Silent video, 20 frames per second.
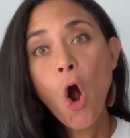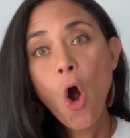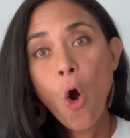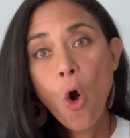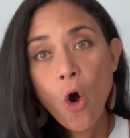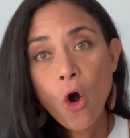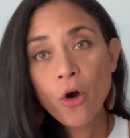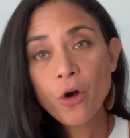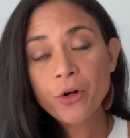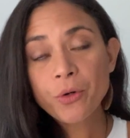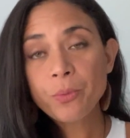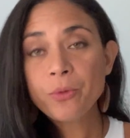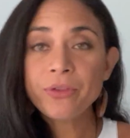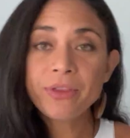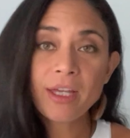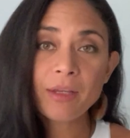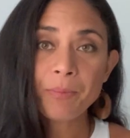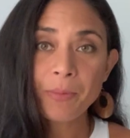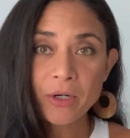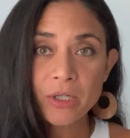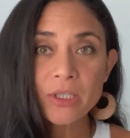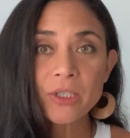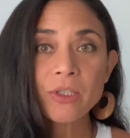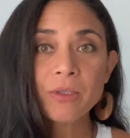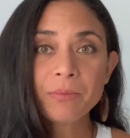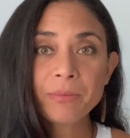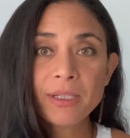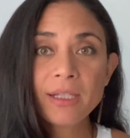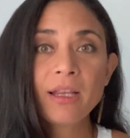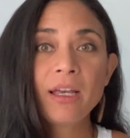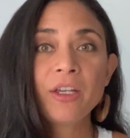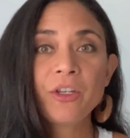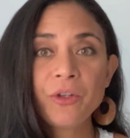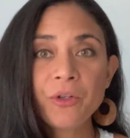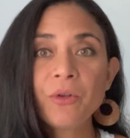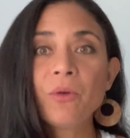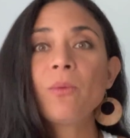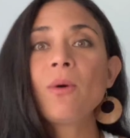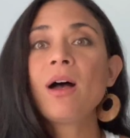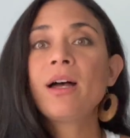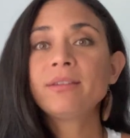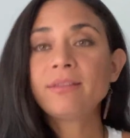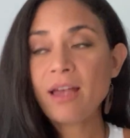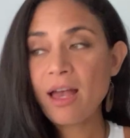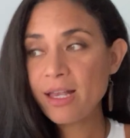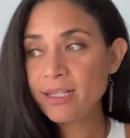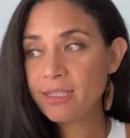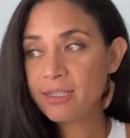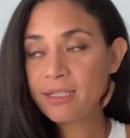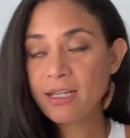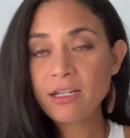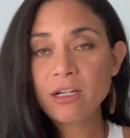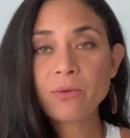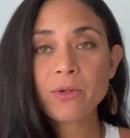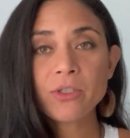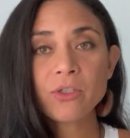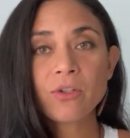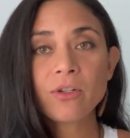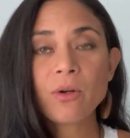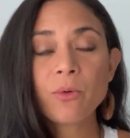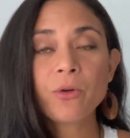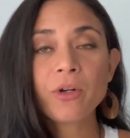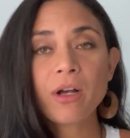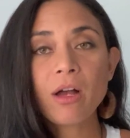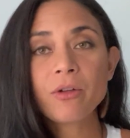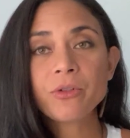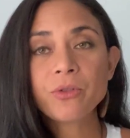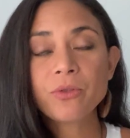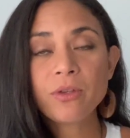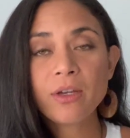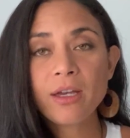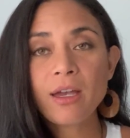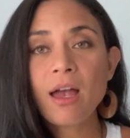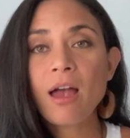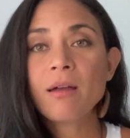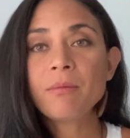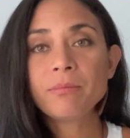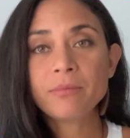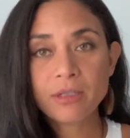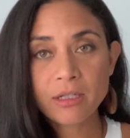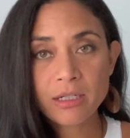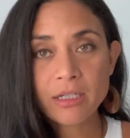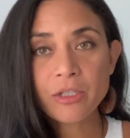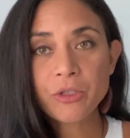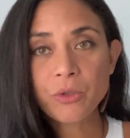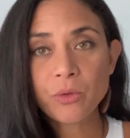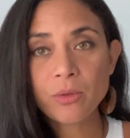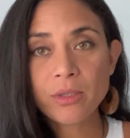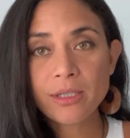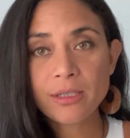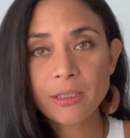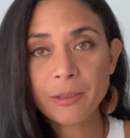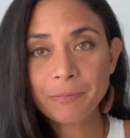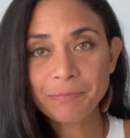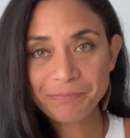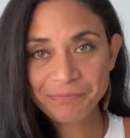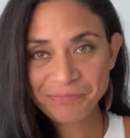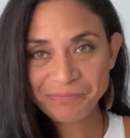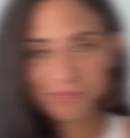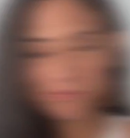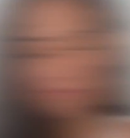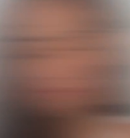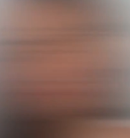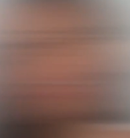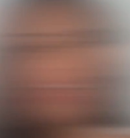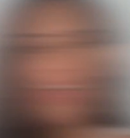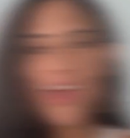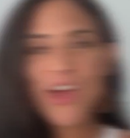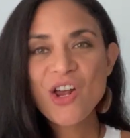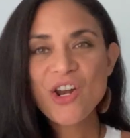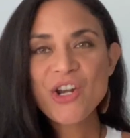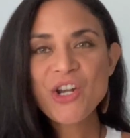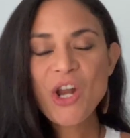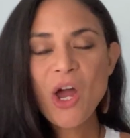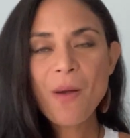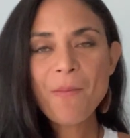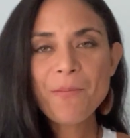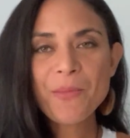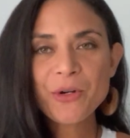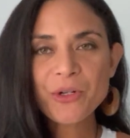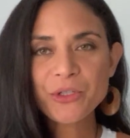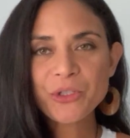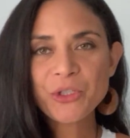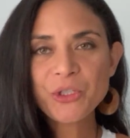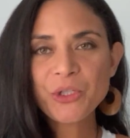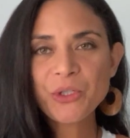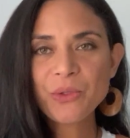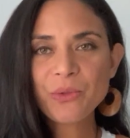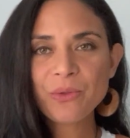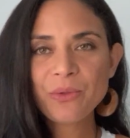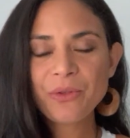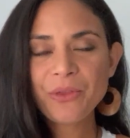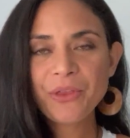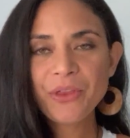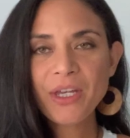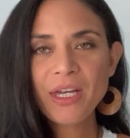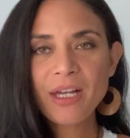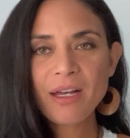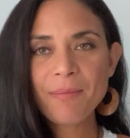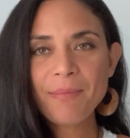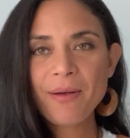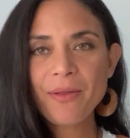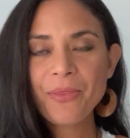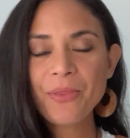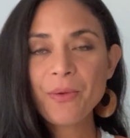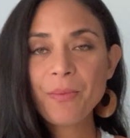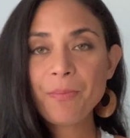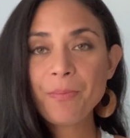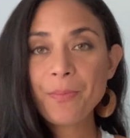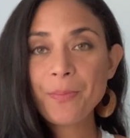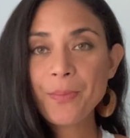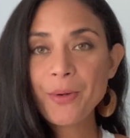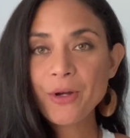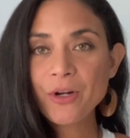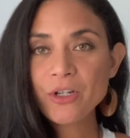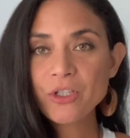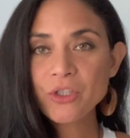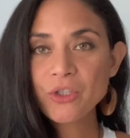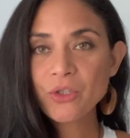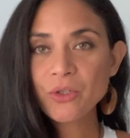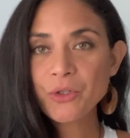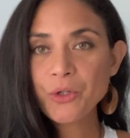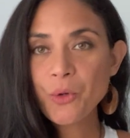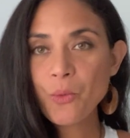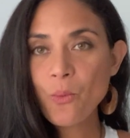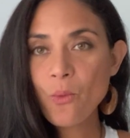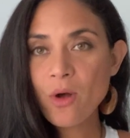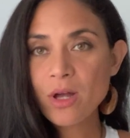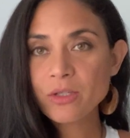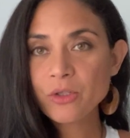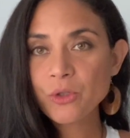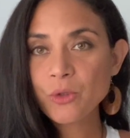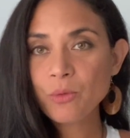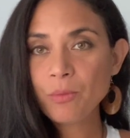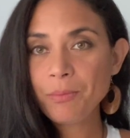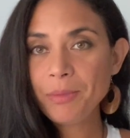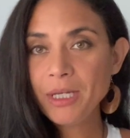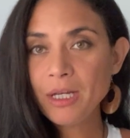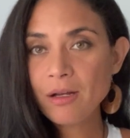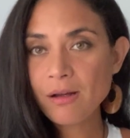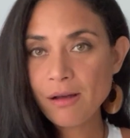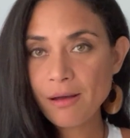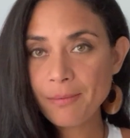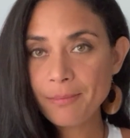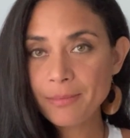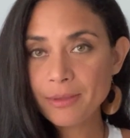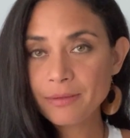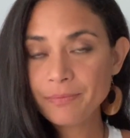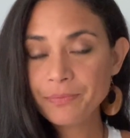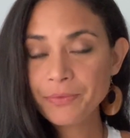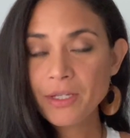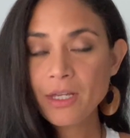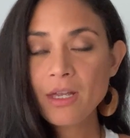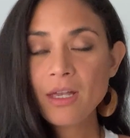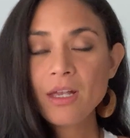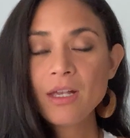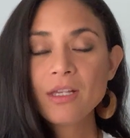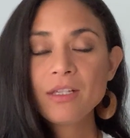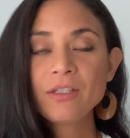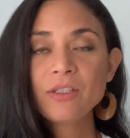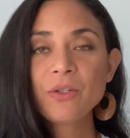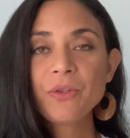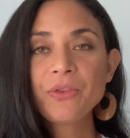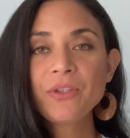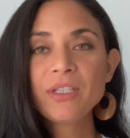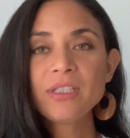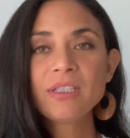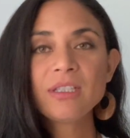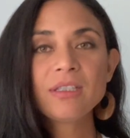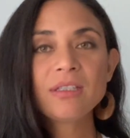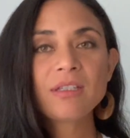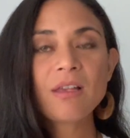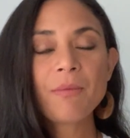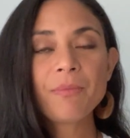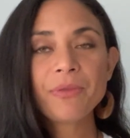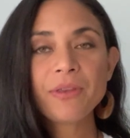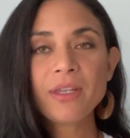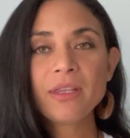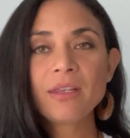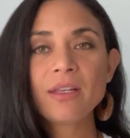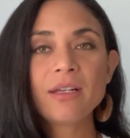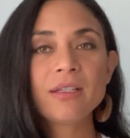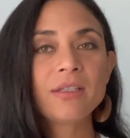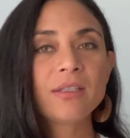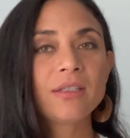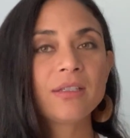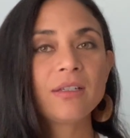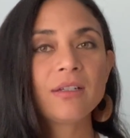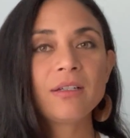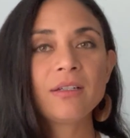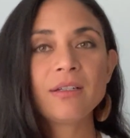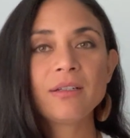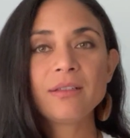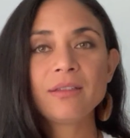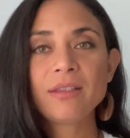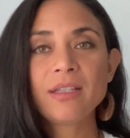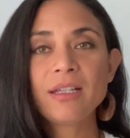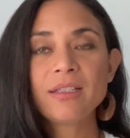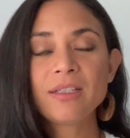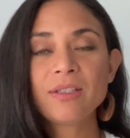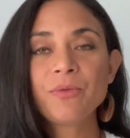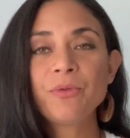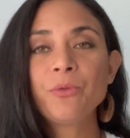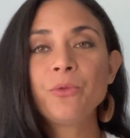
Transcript: or would that person be like, you know what? I said I was gonna work out today, I'm gonna do it. Number two, think about the person you want to become. So this is something that's, uh, that's